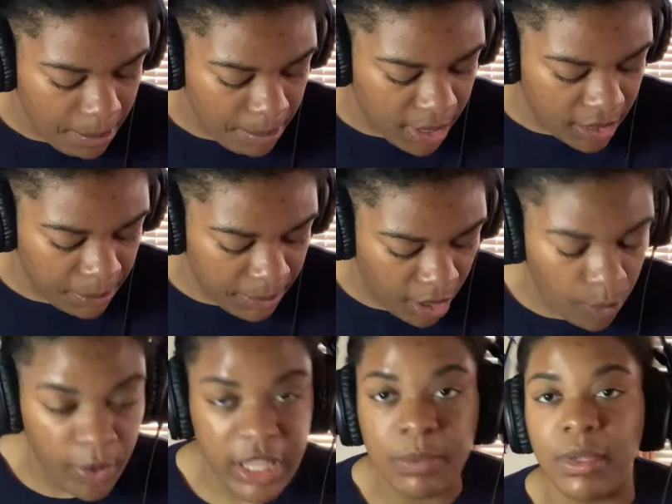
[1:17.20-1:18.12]
but
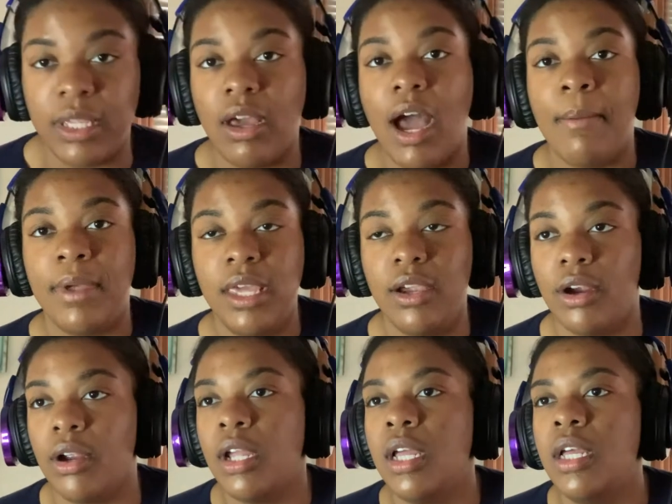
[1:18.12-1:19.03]
bear with me, y'all, I'm
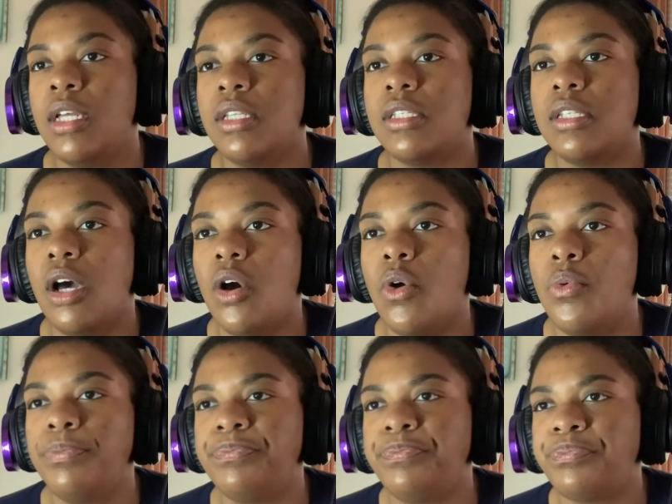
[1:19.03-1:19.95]
here.
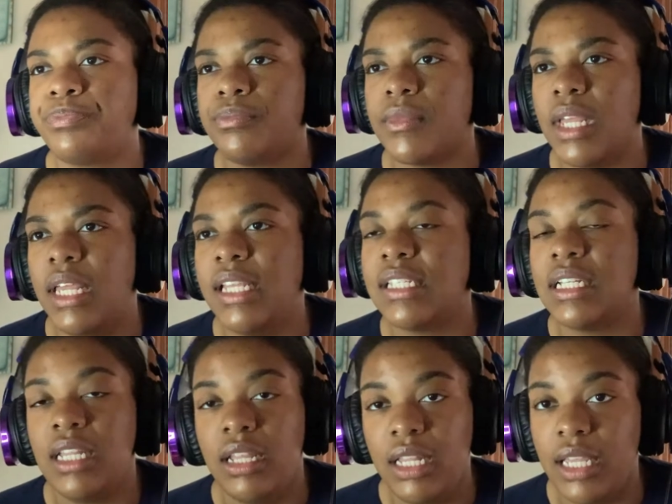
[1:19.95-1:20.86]
So
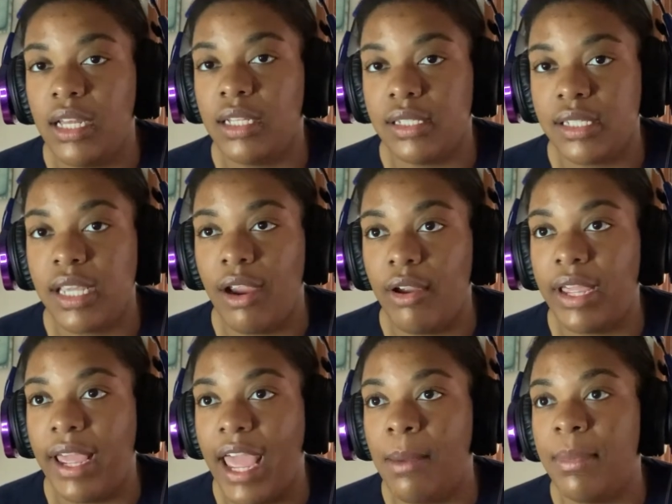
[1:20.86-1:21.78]
it's clearly a
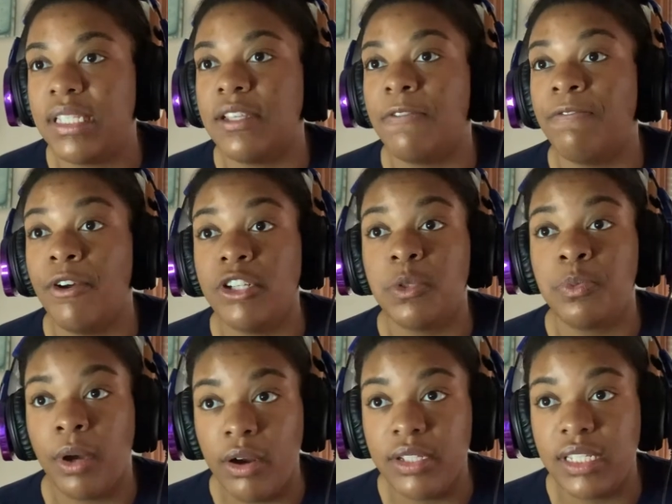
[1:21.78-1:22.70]
scary game. It's a
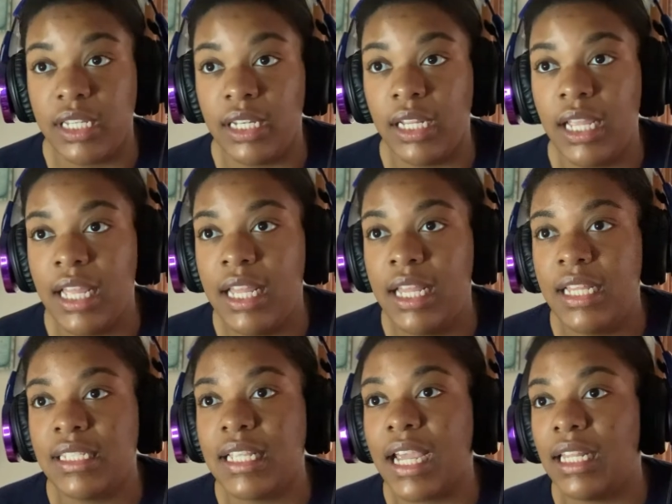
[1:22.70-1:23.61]
first person
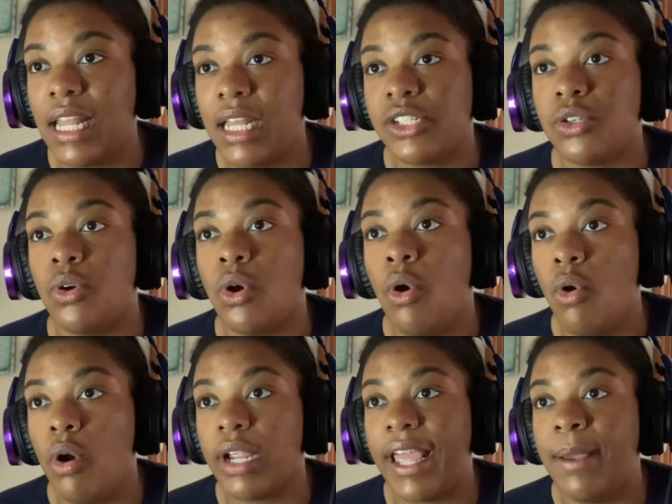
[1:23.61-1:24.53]
psychological
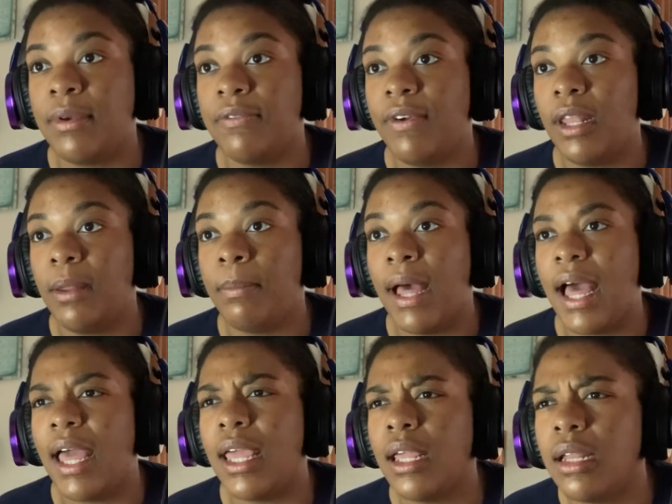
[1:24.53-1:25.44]
horror game developed
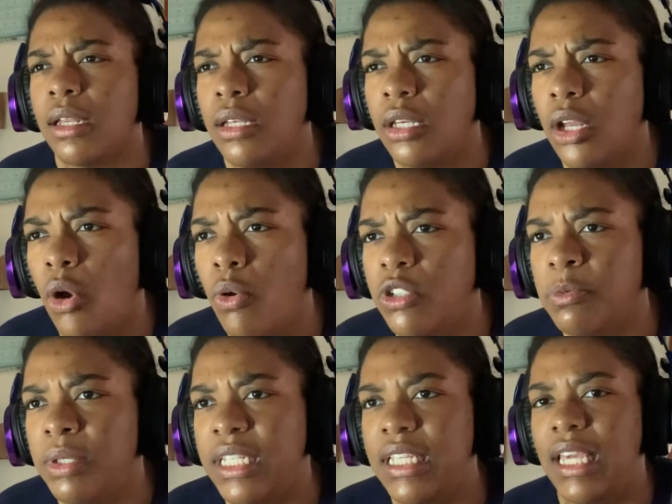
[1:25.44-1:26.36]
by
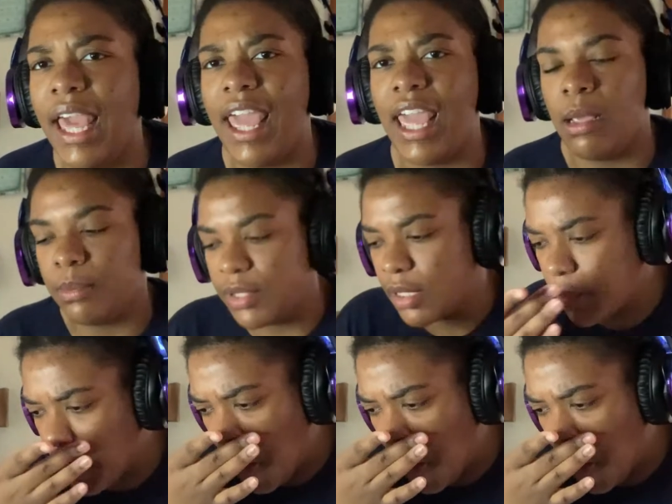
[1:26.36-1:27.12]
Nosebleed Games.